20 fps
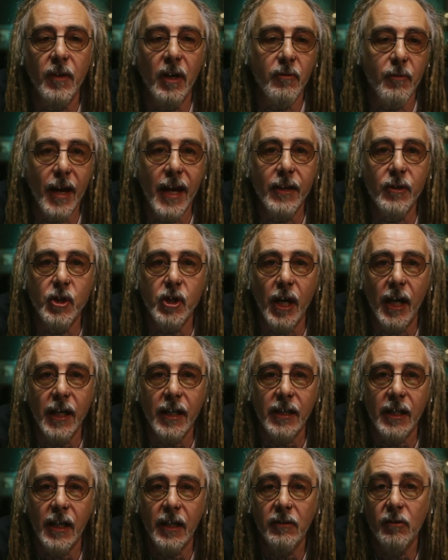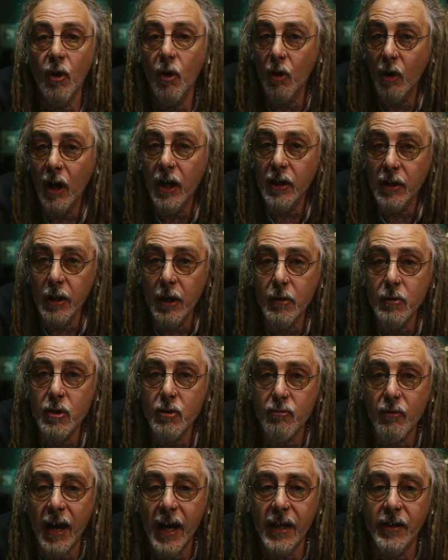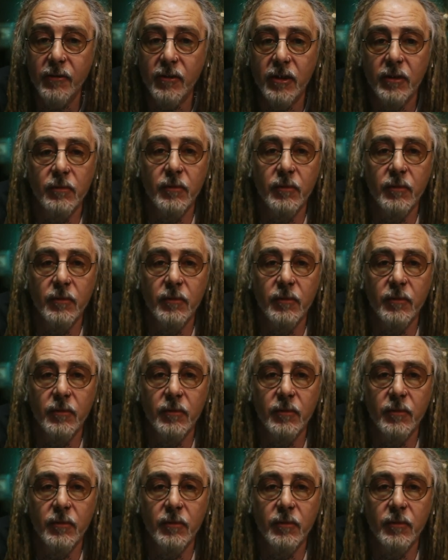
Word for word: a round shader, or a loose round,